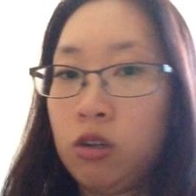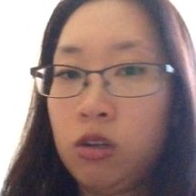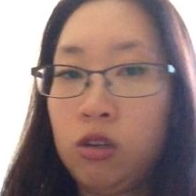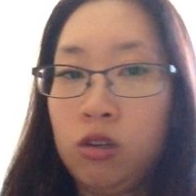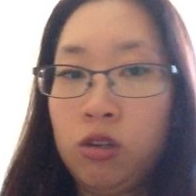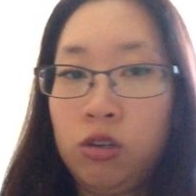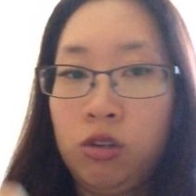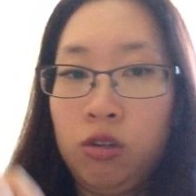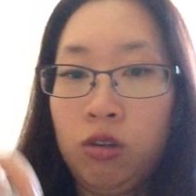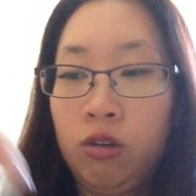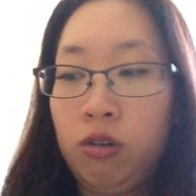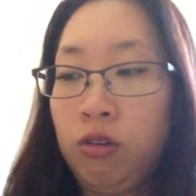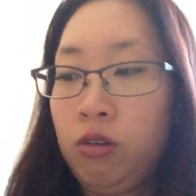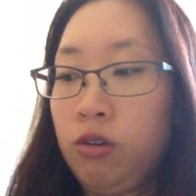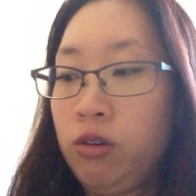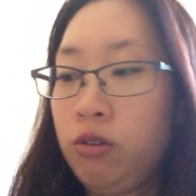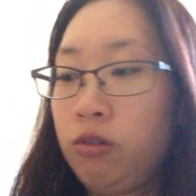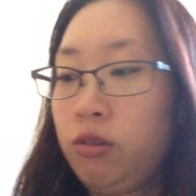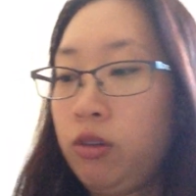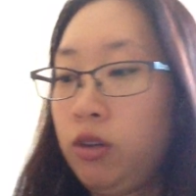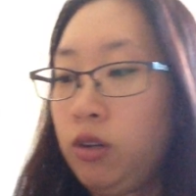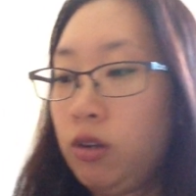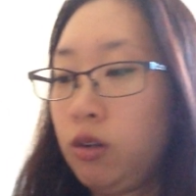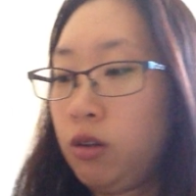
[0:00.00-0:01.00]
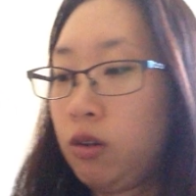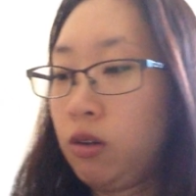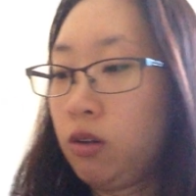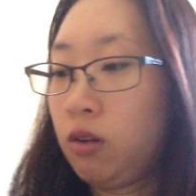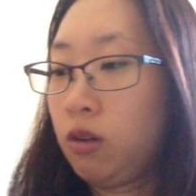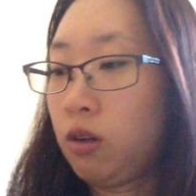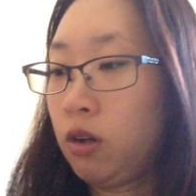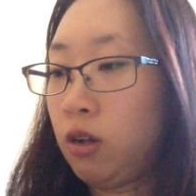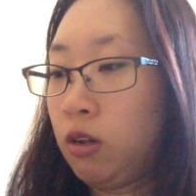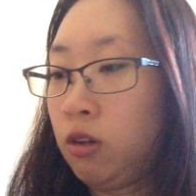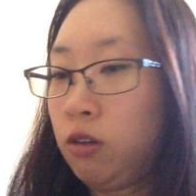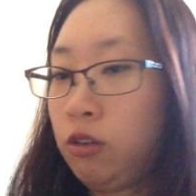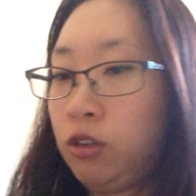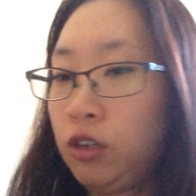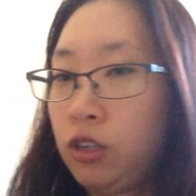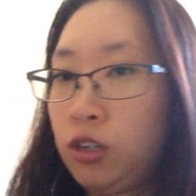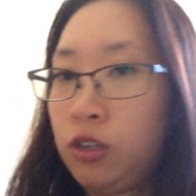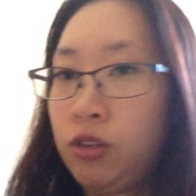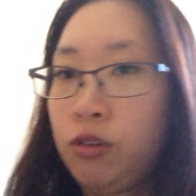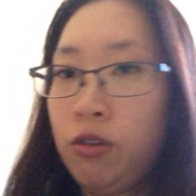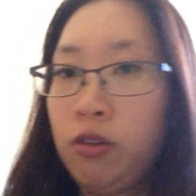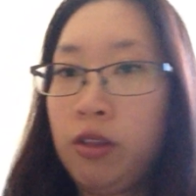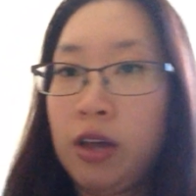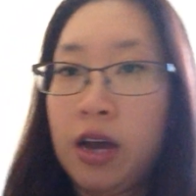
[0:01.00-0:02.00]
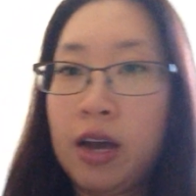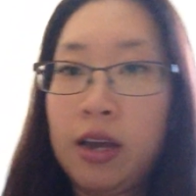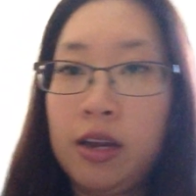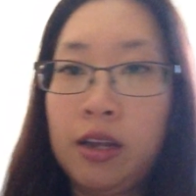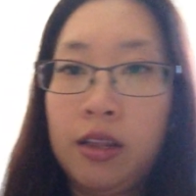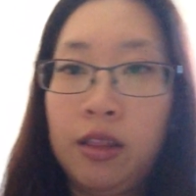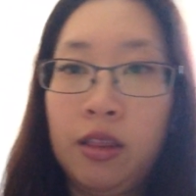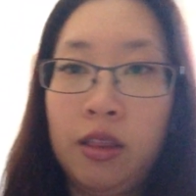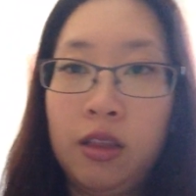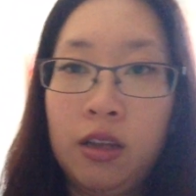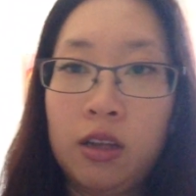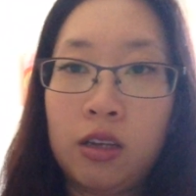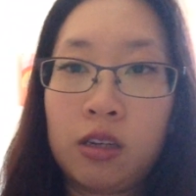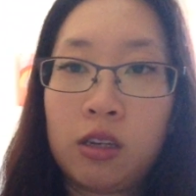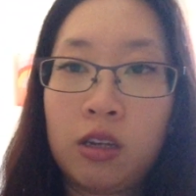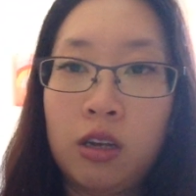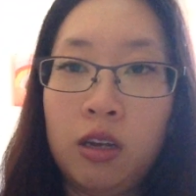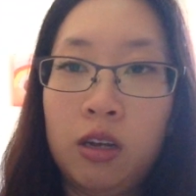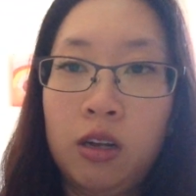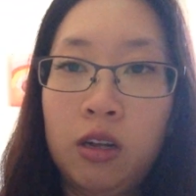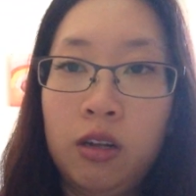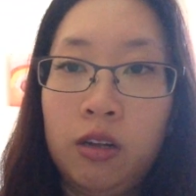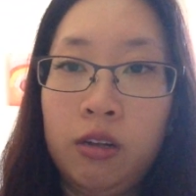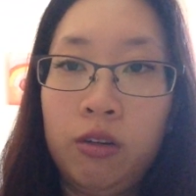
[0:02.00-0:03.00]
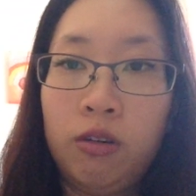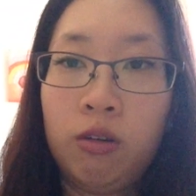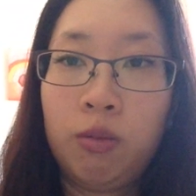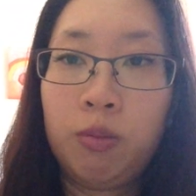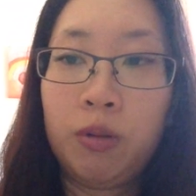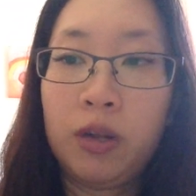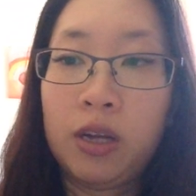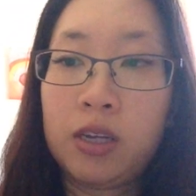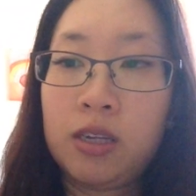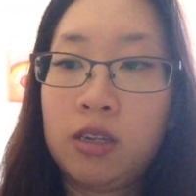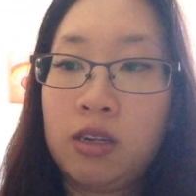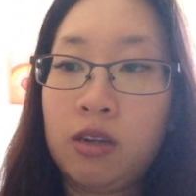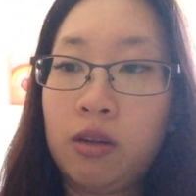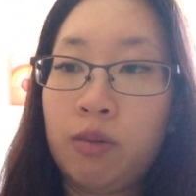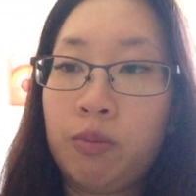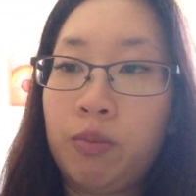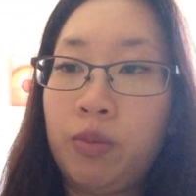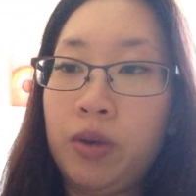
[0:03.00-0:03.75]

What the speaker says: So I'll just do that in this little plastic